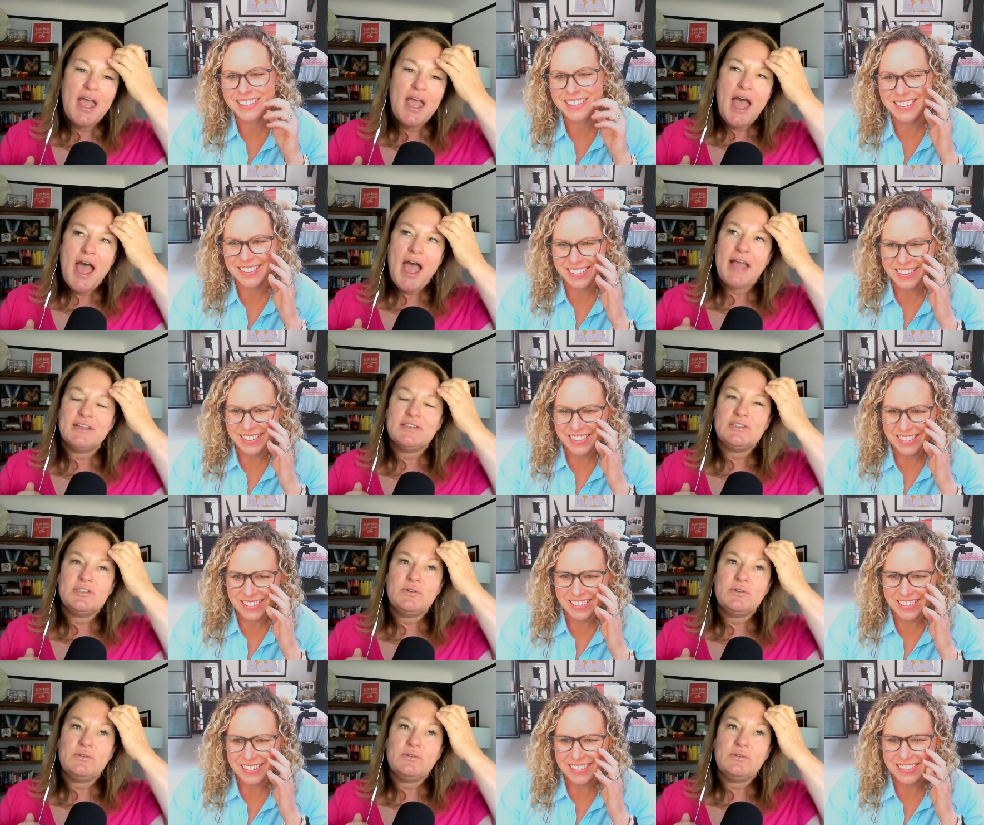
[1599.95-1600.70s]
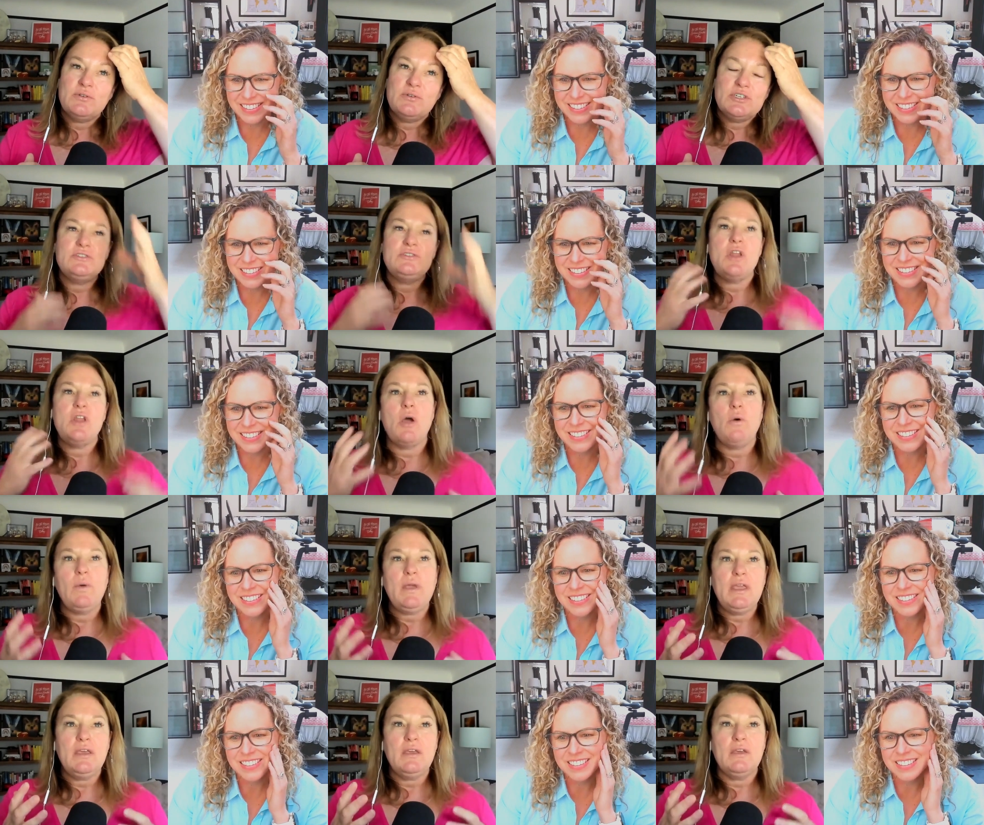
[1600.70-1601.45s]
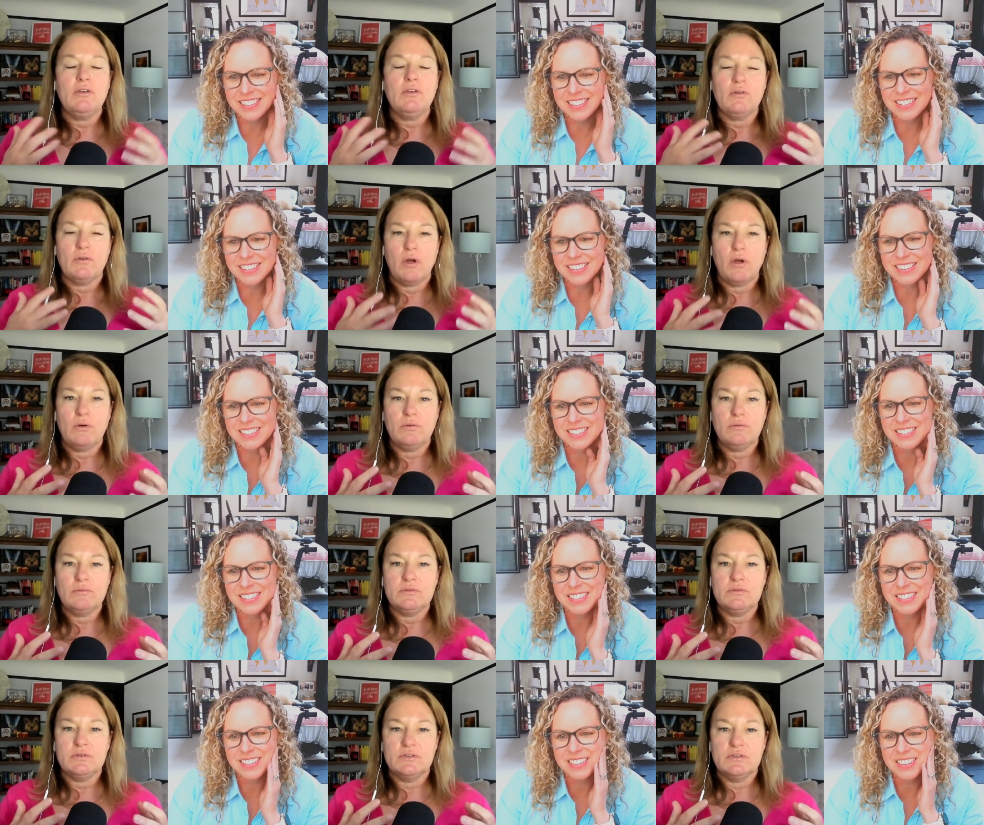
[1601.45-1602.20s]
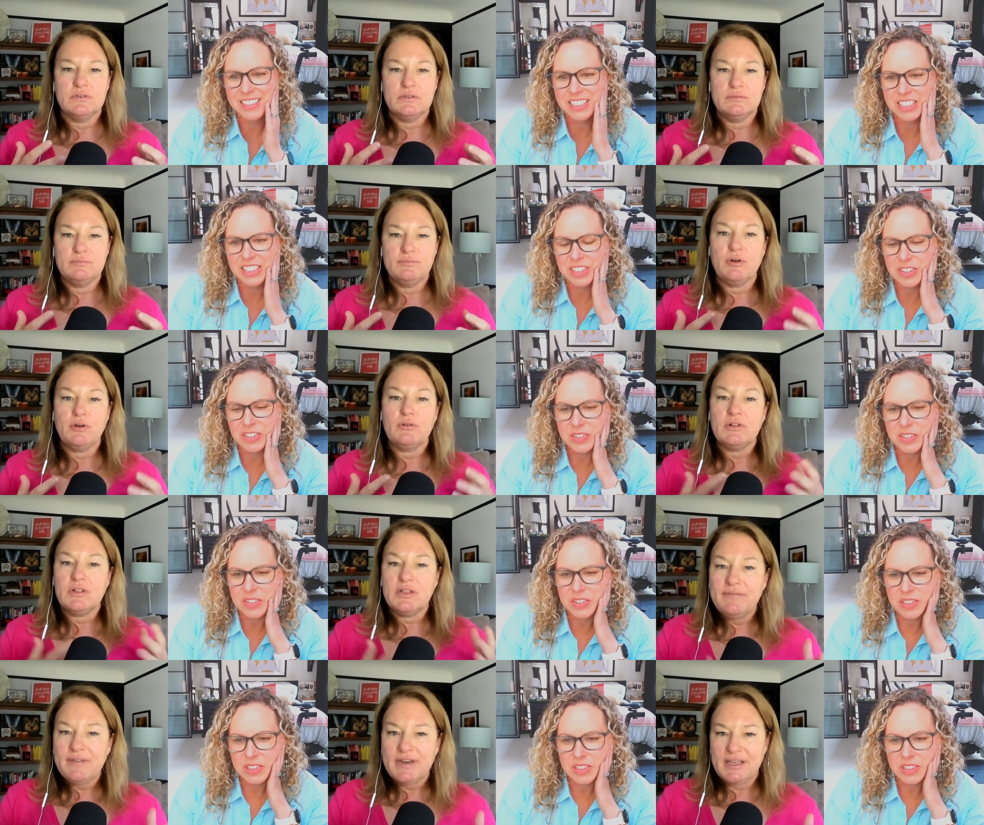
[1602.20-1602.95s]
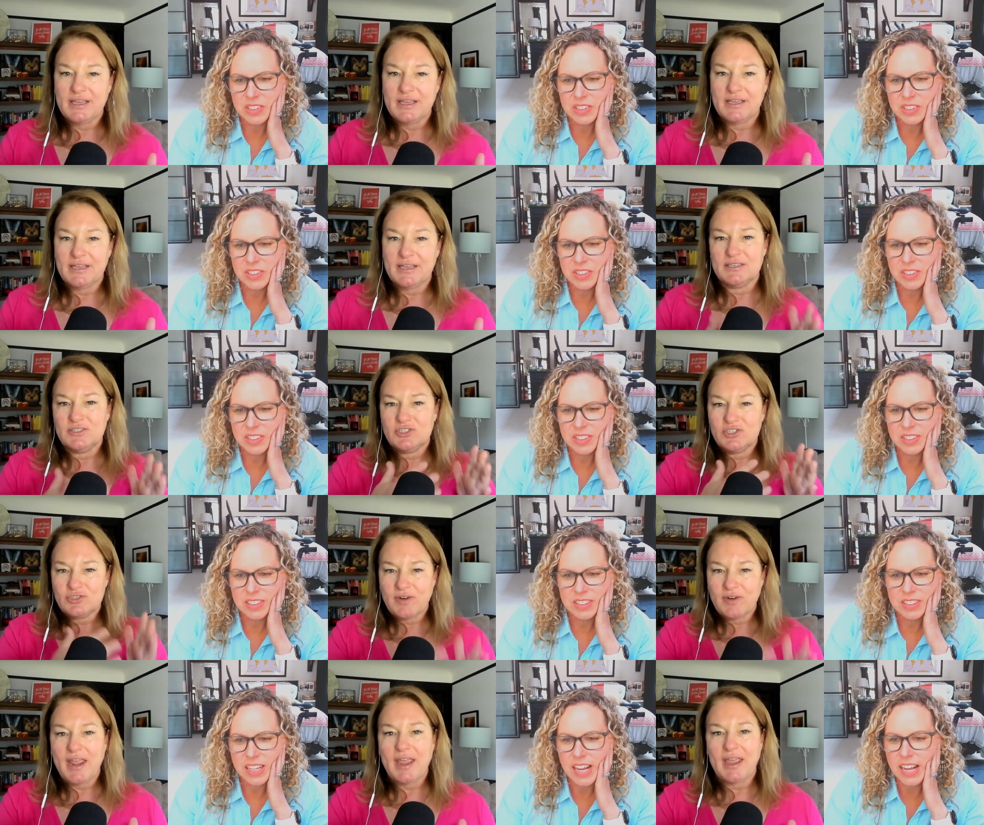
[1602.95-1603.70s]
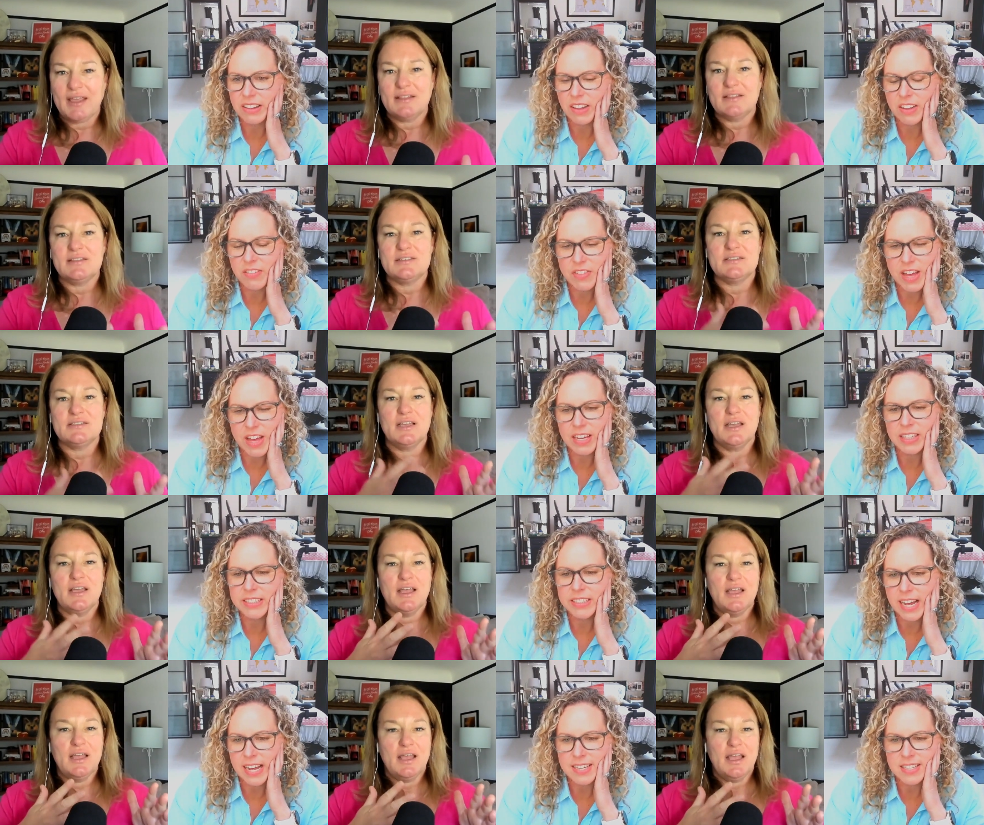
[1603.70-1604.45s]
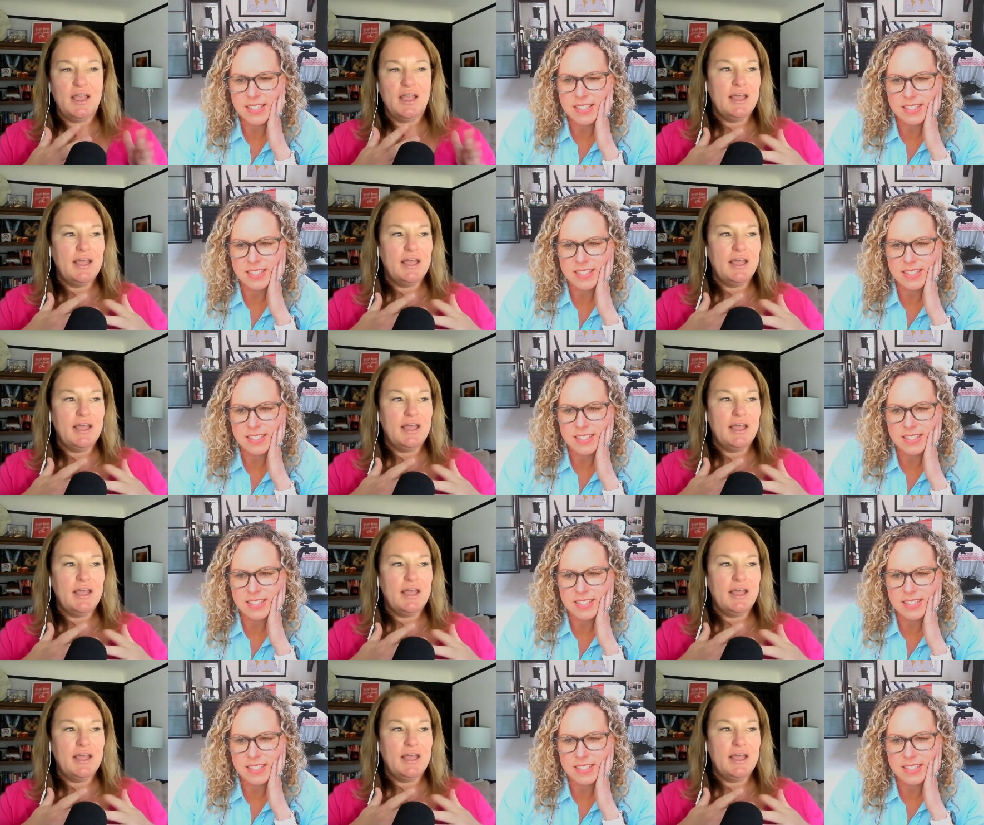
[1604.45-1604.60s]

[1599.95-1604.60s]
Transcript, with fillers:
Speaker 1: And so just knowing your own proclivities and strengths. I love that. Yes.